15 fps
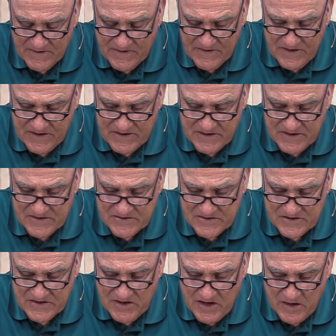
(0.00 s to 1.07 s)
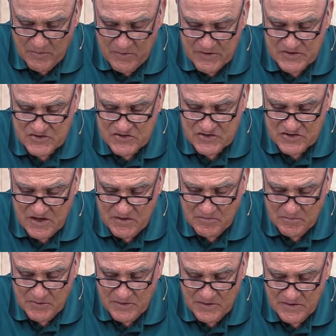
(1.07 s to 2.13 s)
than this garbage
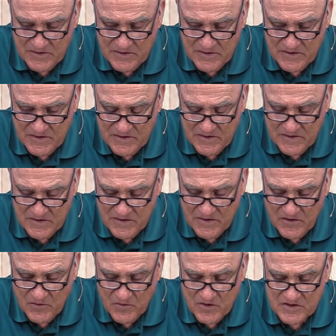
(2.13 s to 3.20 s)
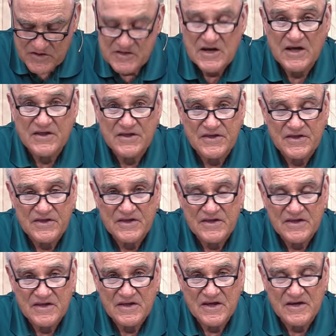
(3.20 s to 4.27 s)
dump where death
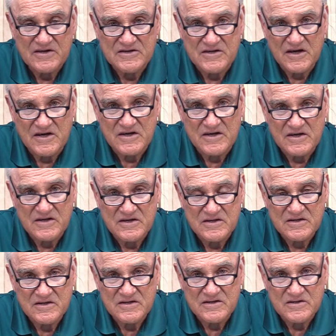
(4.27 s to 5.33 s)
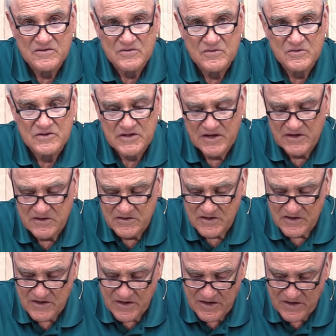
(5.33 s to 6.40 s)
and dung was held
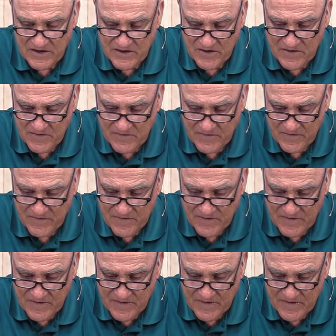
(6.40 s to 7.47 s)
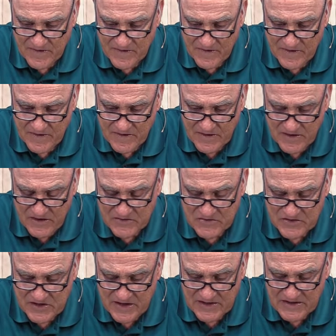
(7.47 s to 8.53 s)
in the air
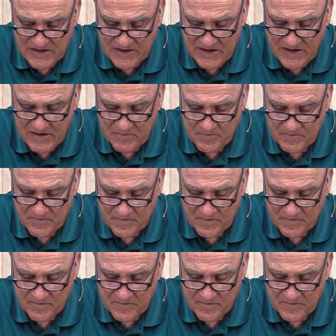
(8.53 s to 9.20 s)
outside the camp.